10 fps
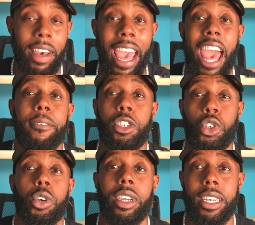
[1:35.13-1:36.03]
have a half a
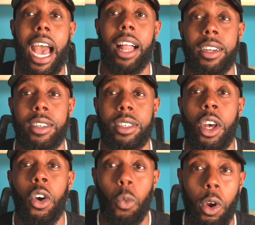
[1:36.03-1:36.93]
trillion dollars
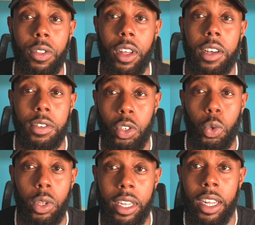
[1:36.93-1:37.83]
worth of
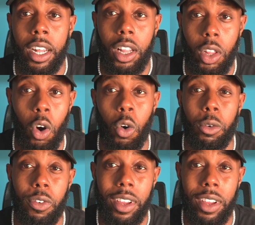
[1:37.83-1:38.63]
student loan